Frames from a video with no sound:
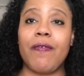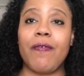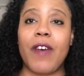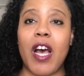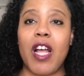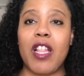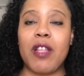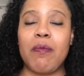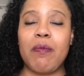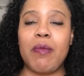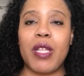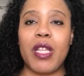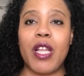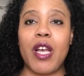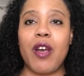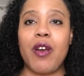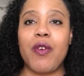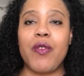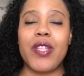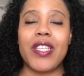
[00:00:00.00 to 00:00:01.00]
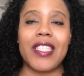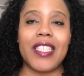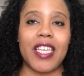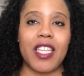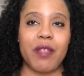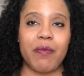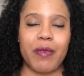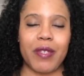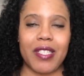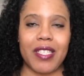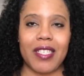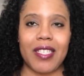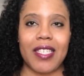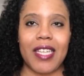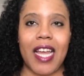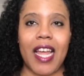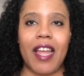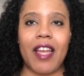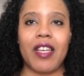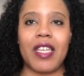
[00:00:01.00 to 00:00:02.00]
fallen below the 10th
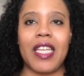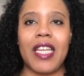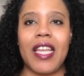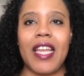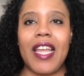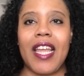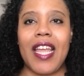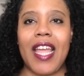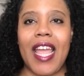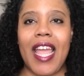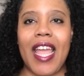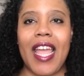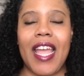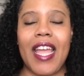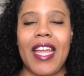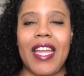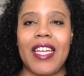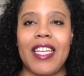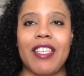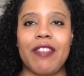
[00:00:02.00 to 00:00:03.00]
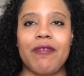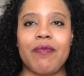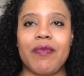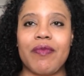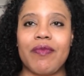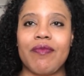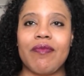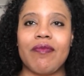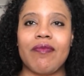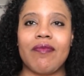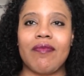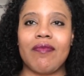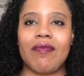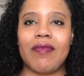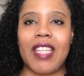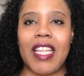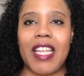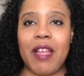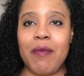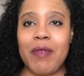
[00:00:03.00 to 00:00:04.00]
percentile. And
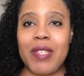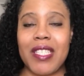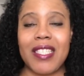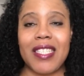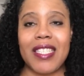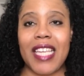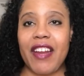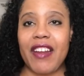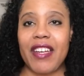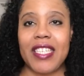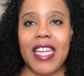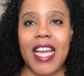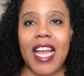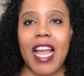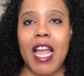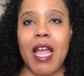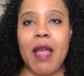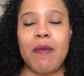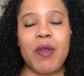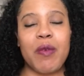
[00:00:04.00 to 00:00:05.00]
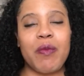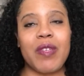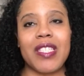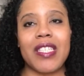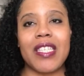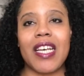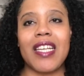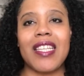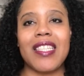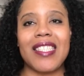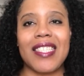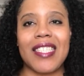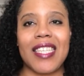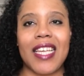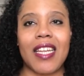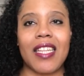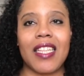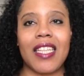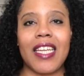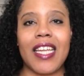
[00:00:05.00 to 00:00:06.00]
it was a scary time. It was
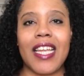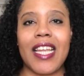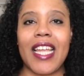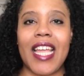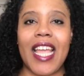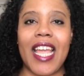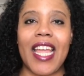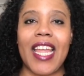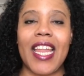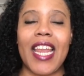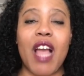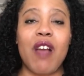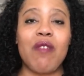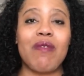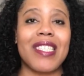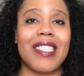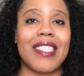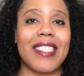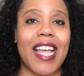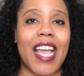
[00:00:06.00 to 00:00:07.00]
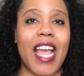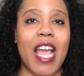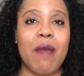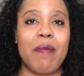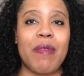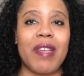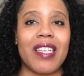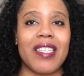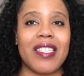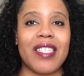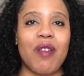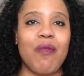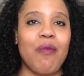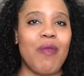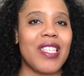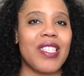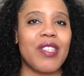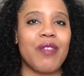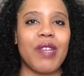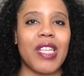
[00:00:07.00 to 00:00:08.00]
unsettling. And I was sad because there
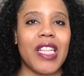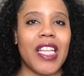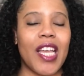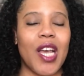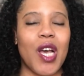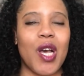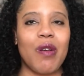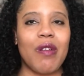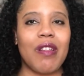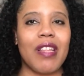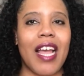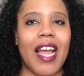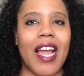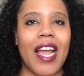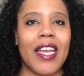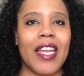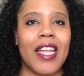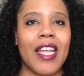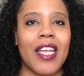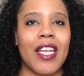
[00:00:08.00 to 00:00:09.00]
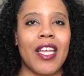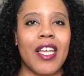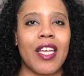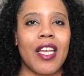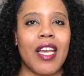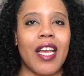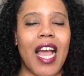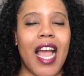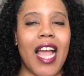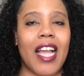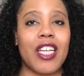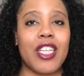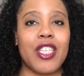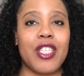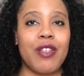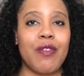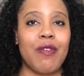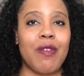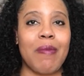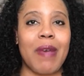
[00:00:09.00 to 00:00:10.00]
wasn't really a whole lot I could
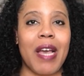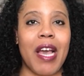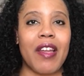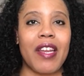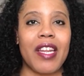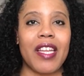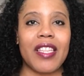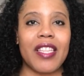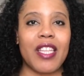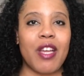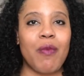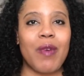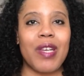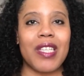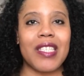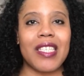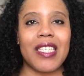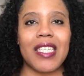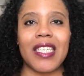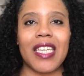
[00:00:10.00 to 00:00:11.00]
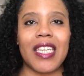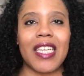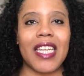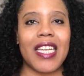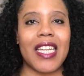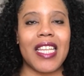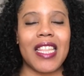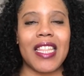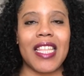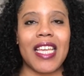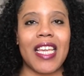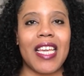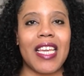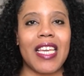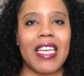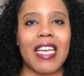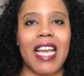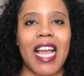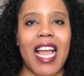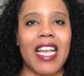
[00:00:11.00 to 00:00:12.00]
do about it. There wasn't
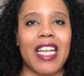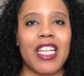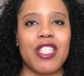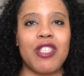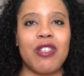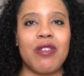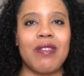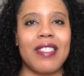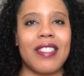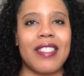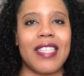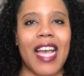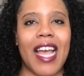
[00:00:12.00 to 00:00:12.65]
anything I could do